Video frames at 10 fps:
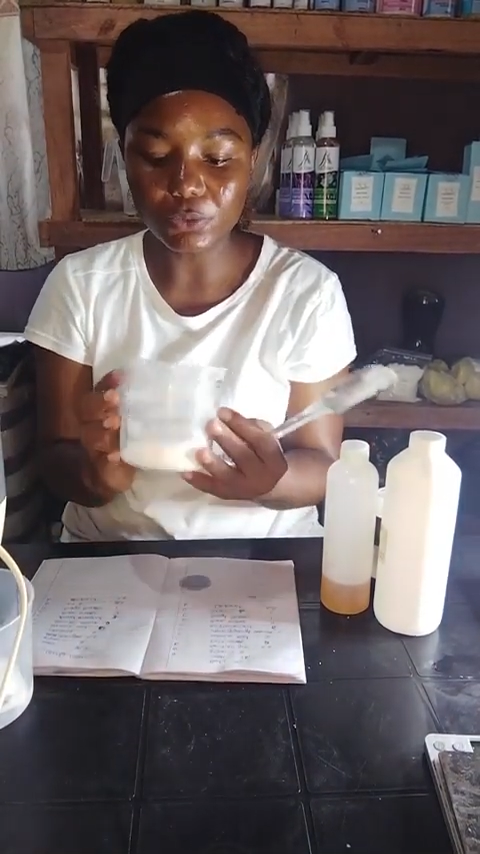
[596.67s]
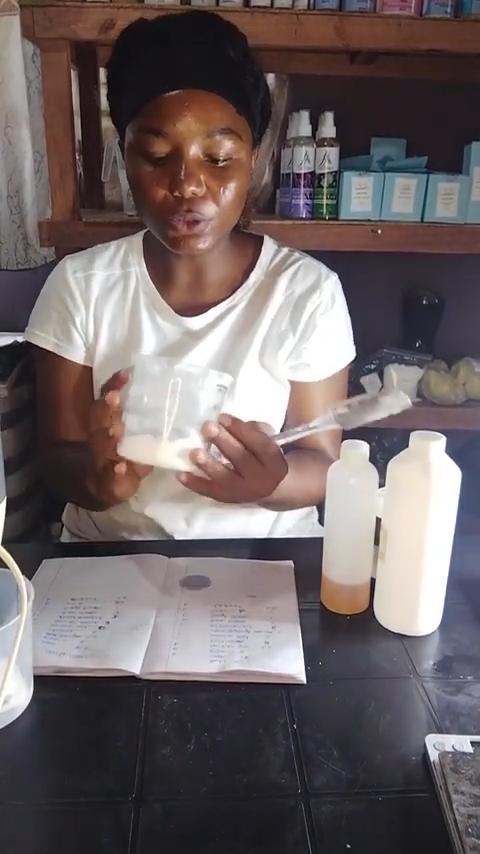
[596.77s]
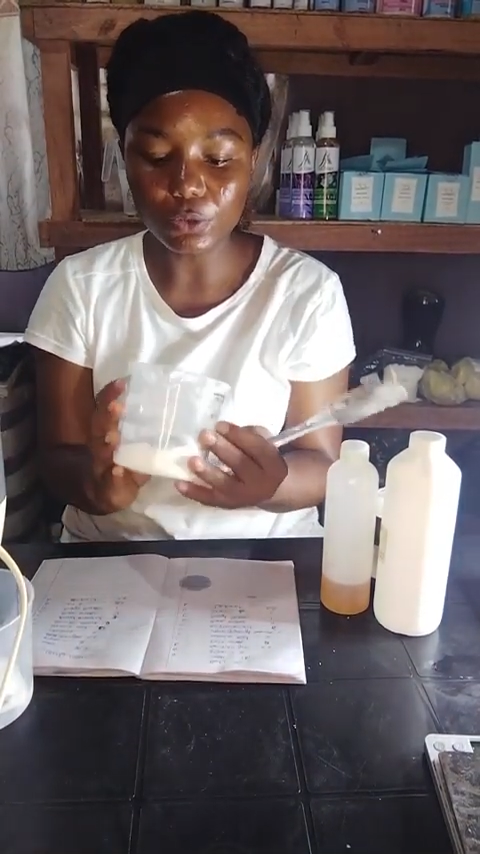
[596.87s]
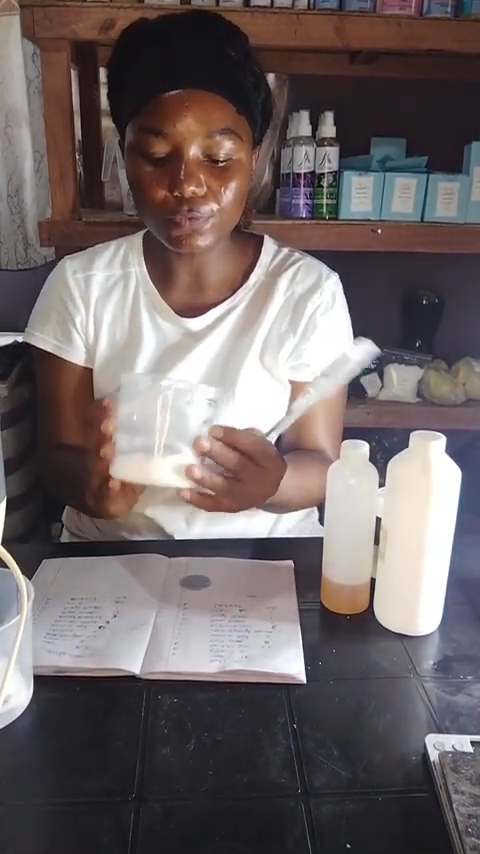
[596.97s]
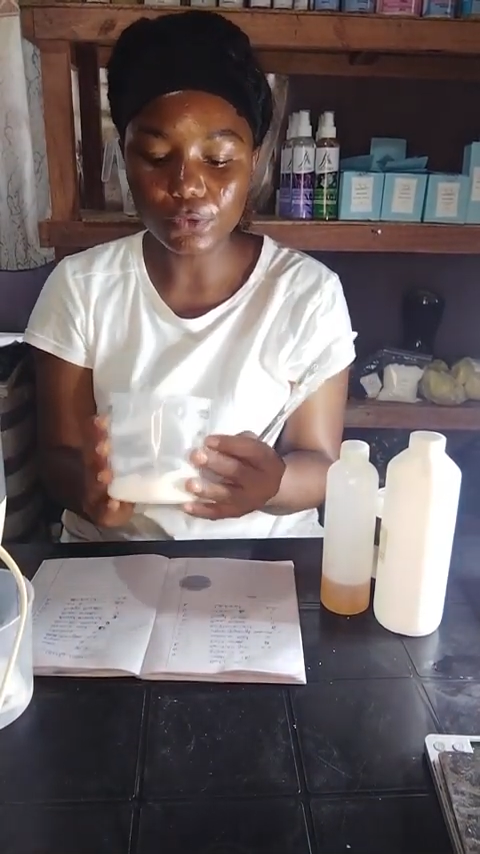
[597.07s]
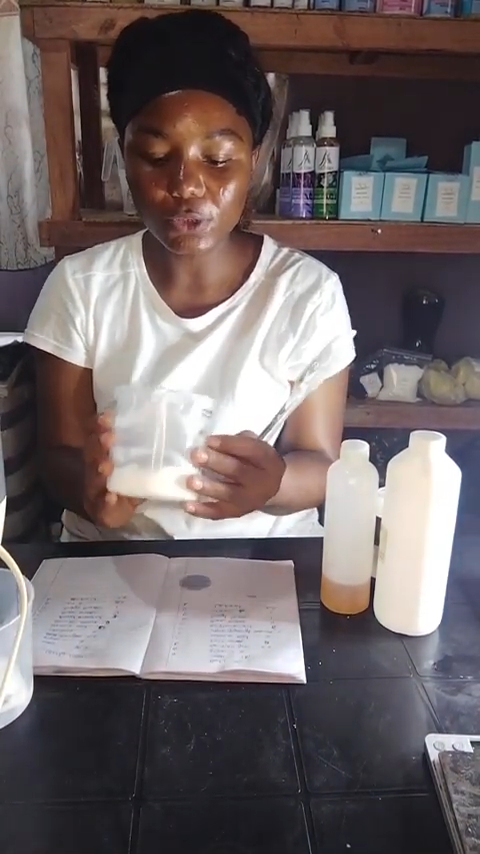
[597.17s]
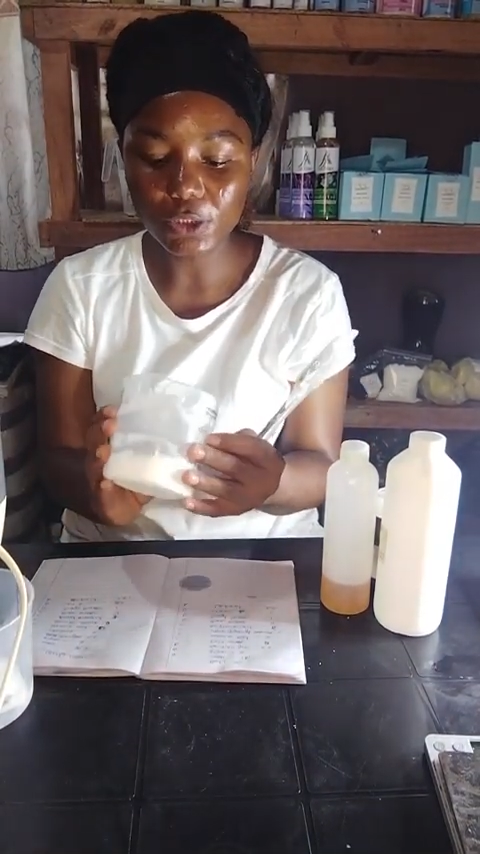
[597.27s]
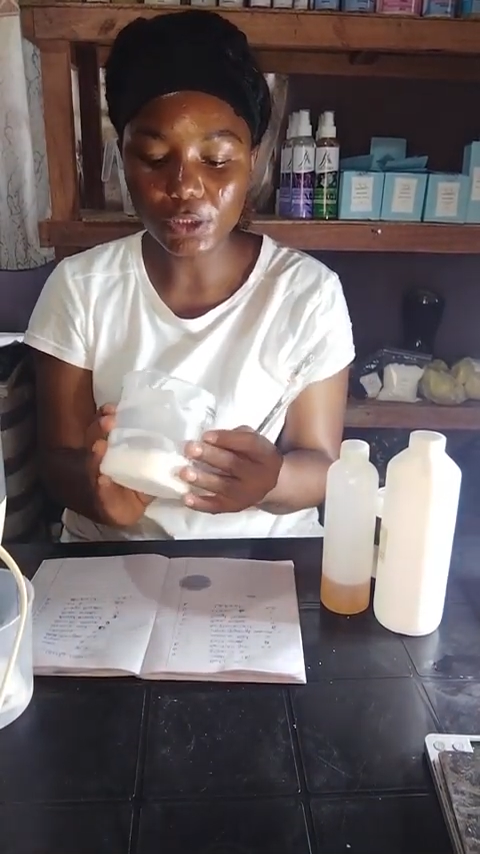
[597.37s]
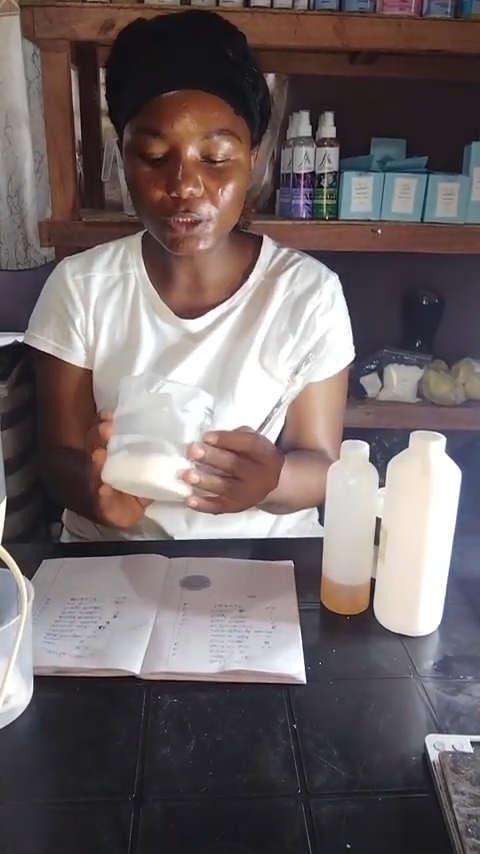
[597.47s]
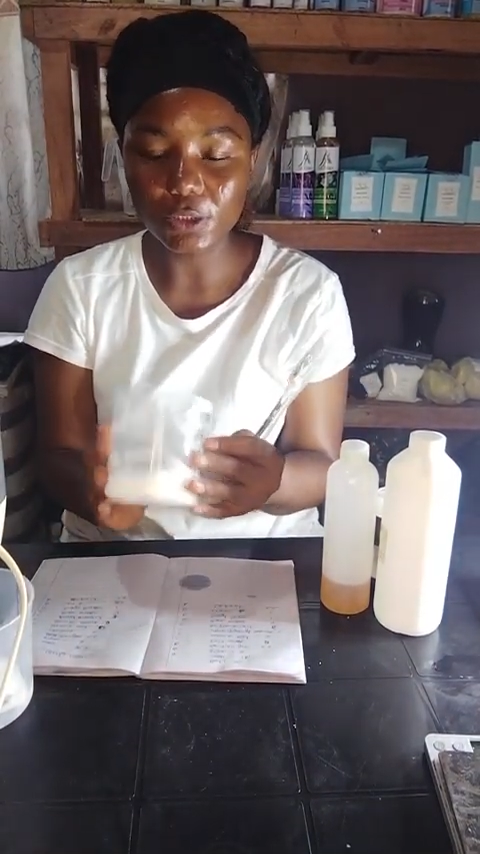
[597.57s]
below
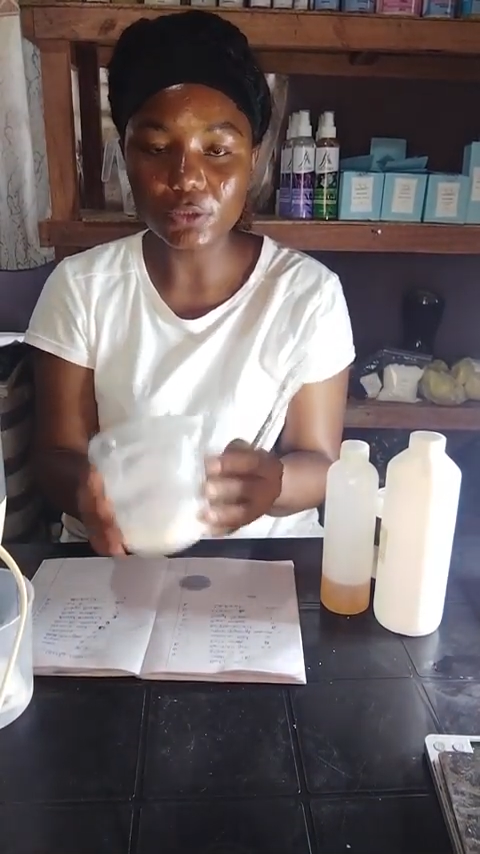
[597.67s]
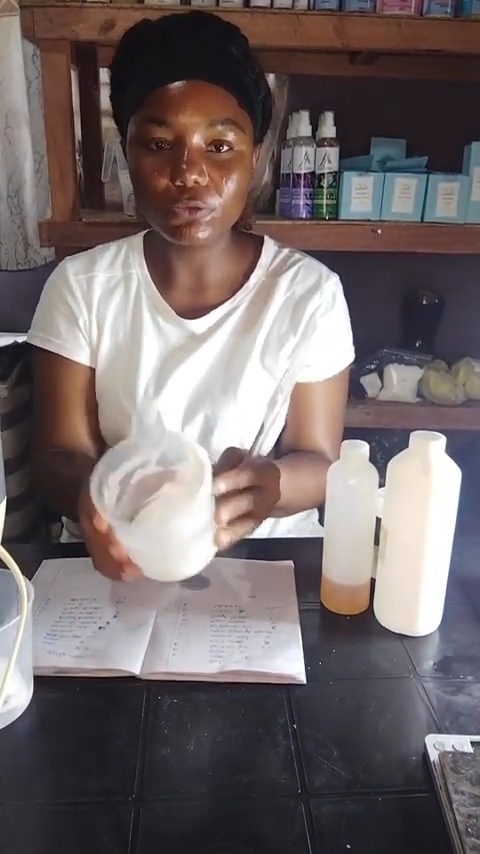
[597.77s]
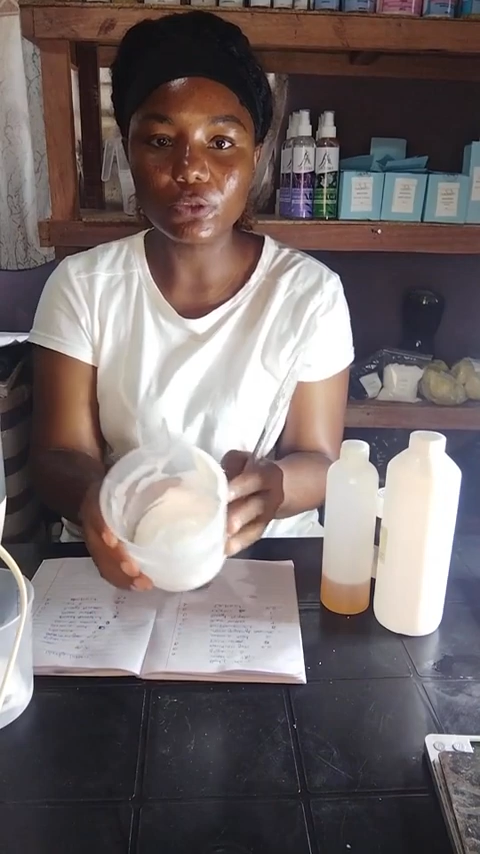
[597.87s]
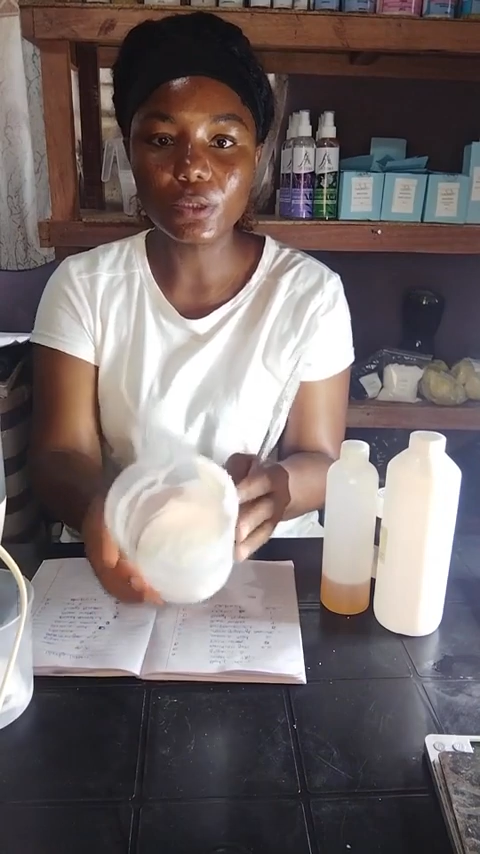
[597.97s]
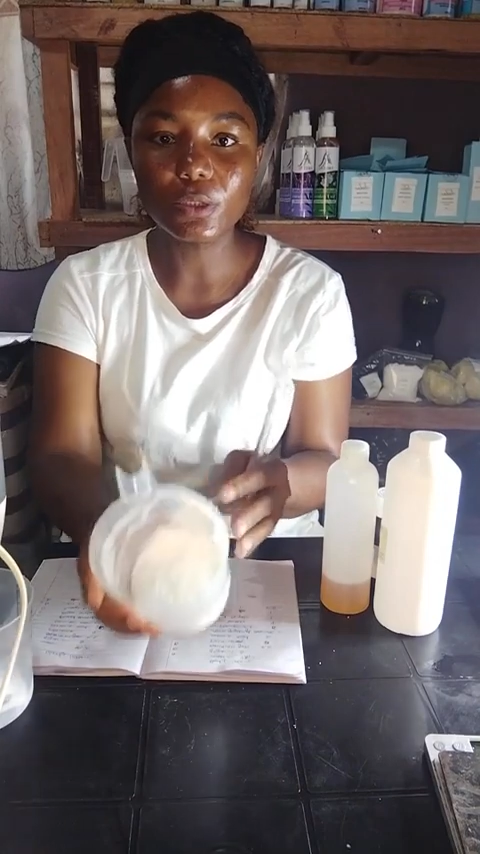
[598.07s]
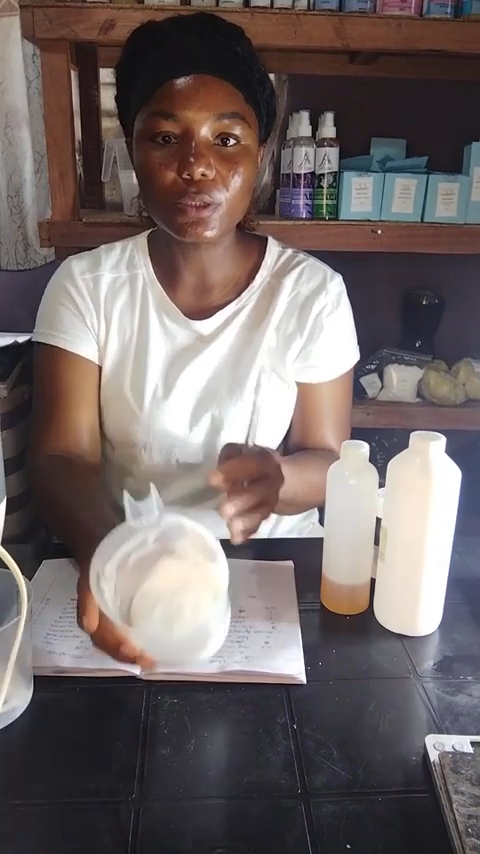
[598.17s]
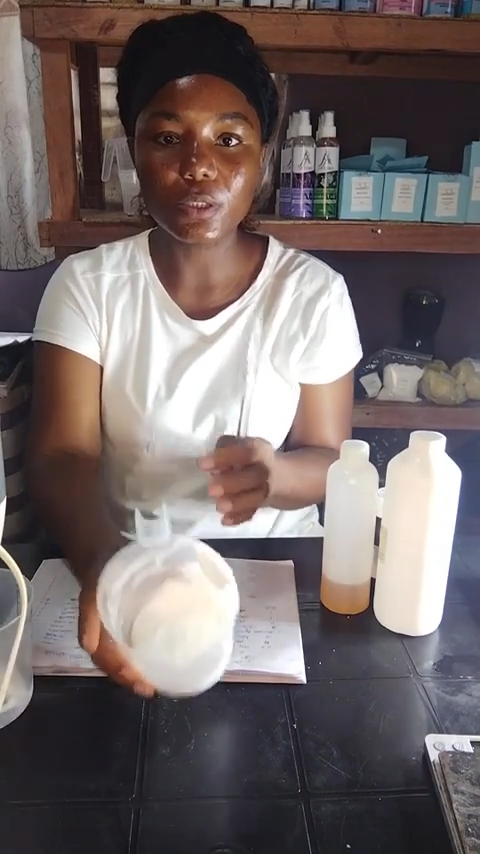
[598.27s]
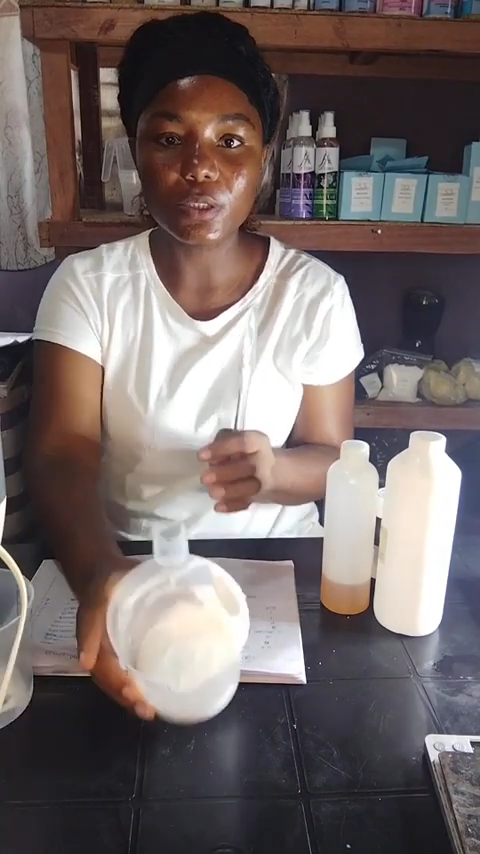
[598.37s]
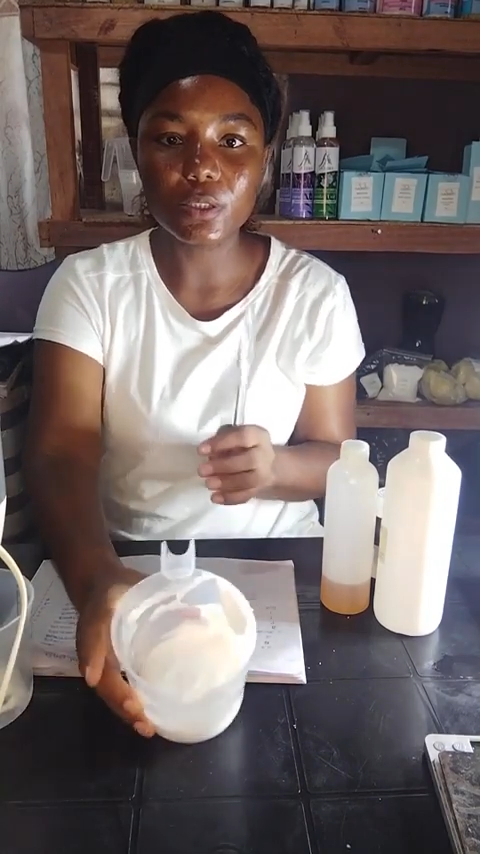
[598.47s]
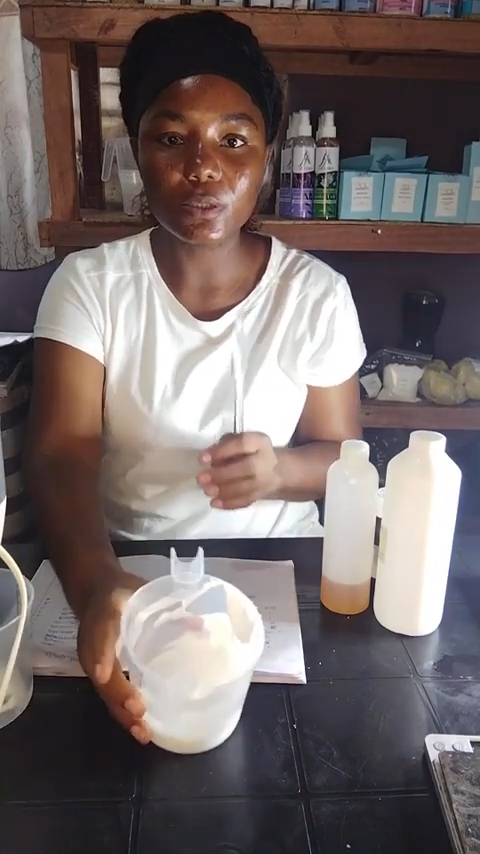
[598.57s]
40 degrees
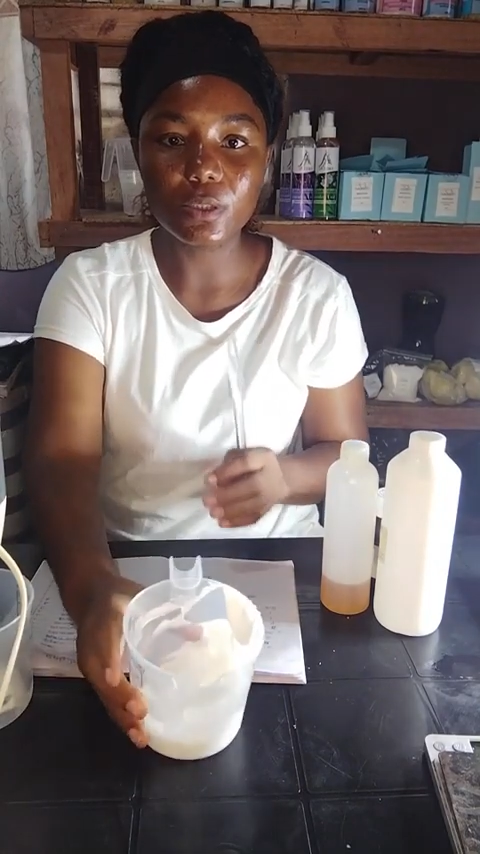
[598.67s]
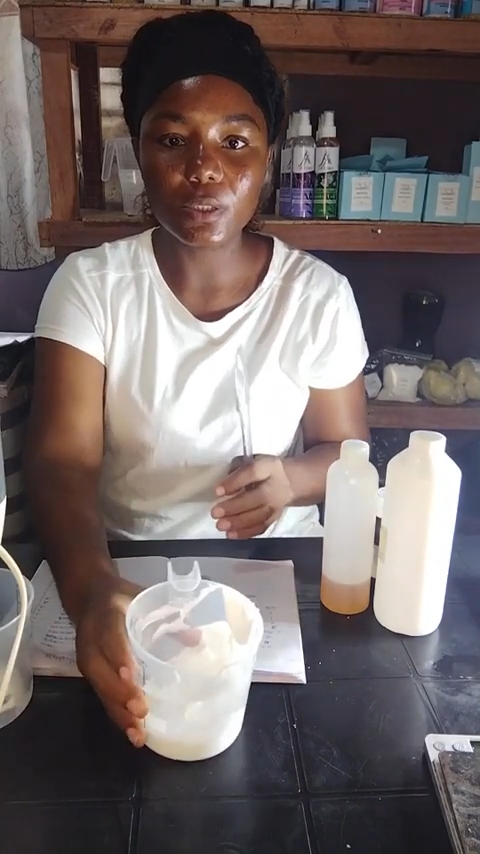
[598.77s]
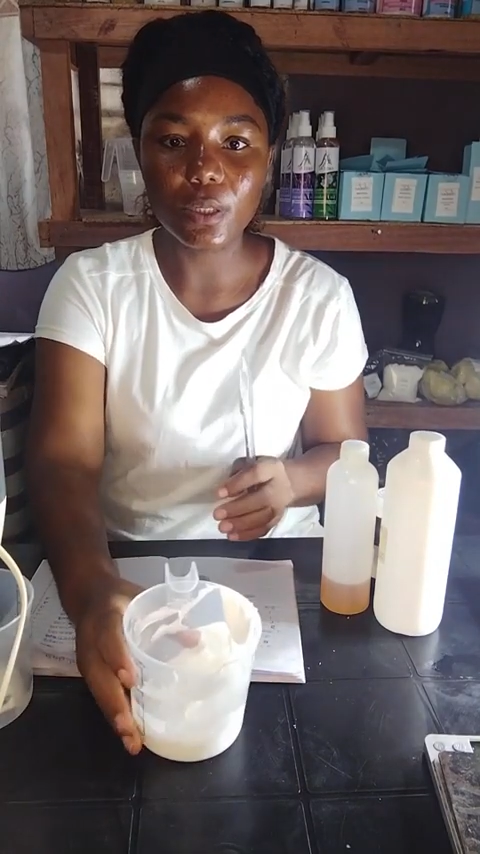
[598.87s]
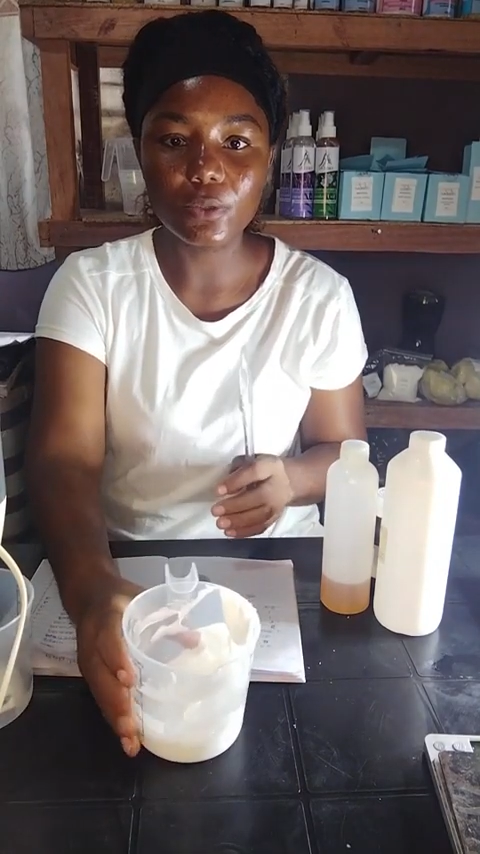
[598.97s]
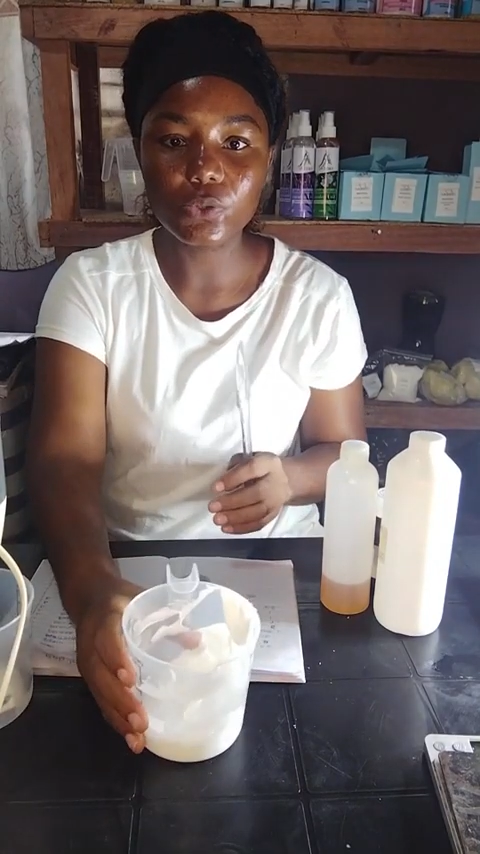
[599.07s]
Celsius now,